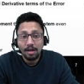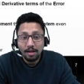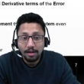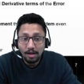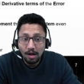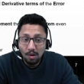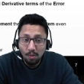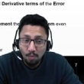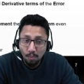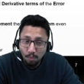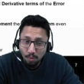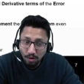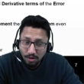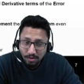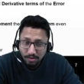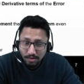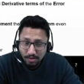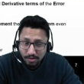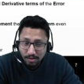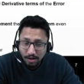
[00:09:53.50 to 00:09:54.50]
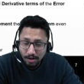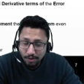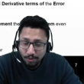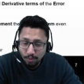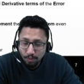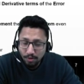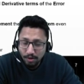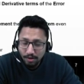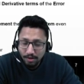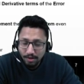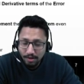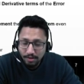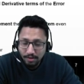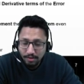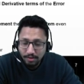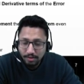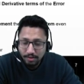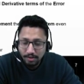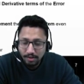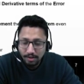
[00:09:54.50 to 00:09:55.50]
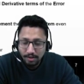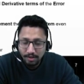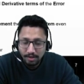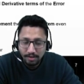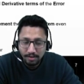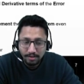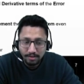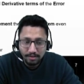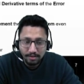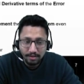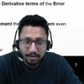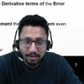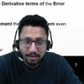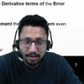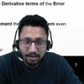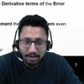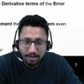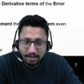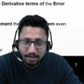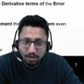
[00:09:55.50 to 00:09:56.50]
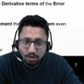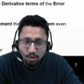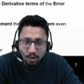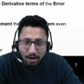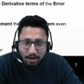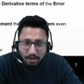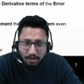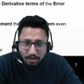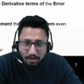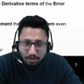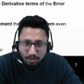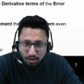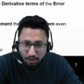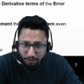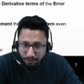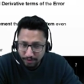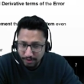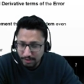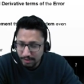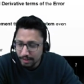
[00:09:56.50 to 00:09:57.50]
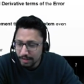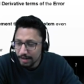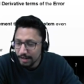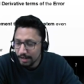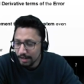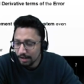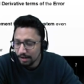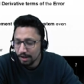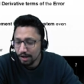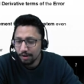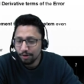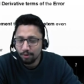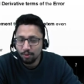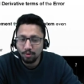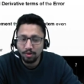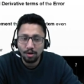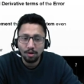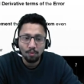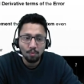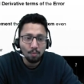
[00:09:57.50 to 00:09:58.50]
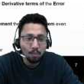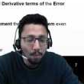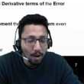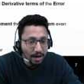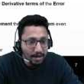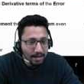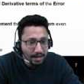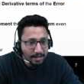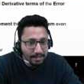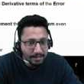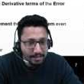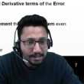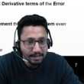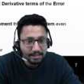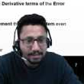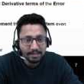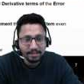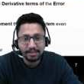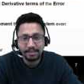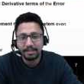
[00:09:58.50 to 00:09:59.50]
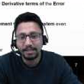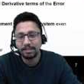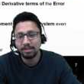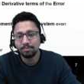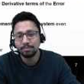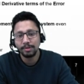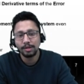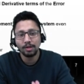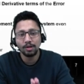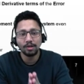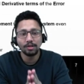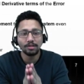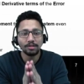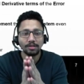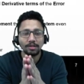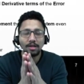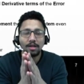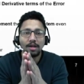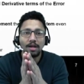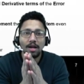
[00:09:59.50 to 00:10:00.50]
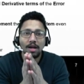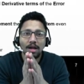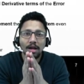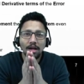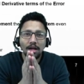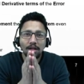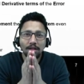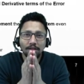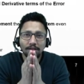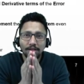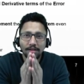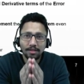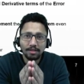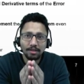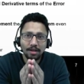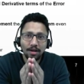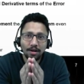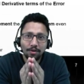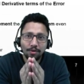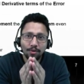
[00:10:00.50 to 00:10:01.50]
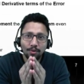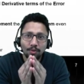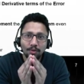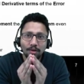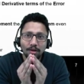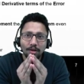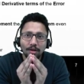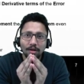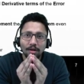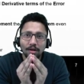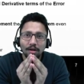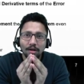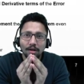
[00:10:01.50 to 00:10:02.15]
Now what this controller does is it is quite sophisticated controller. Why I say this is because this controller